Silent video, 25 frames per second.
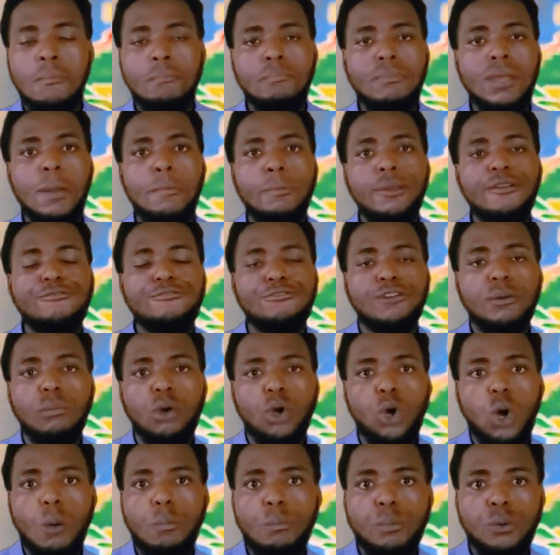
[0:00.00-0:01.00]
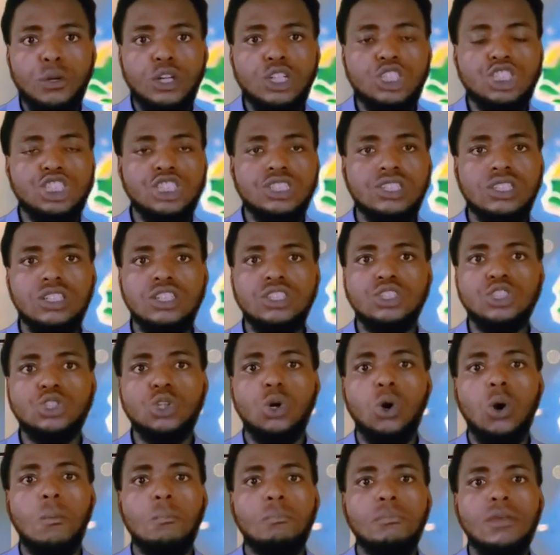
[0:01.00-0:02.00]
maybe from corporations
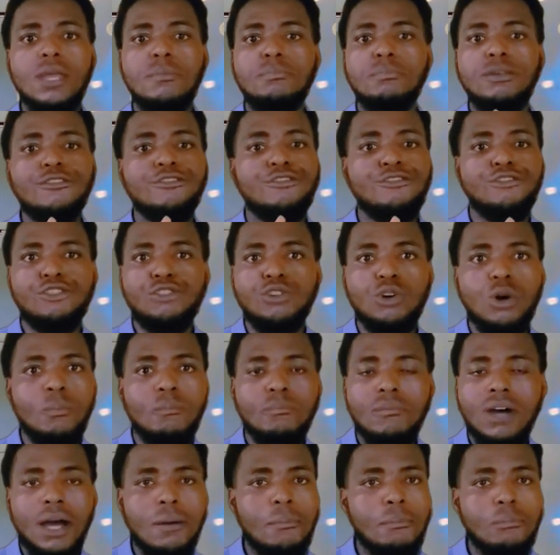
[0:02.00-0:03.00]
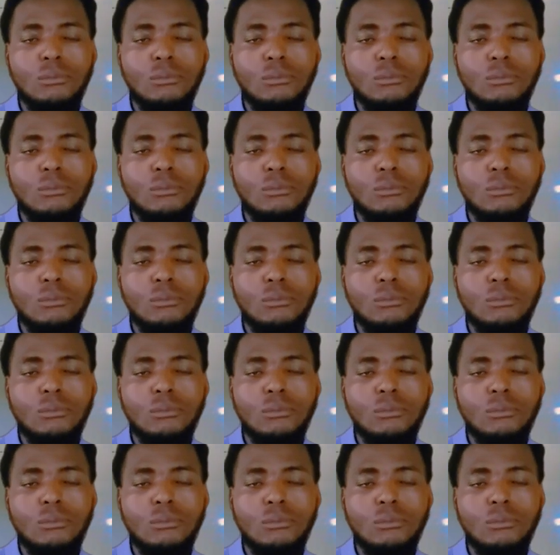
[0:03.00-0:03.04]
or maybe from uh,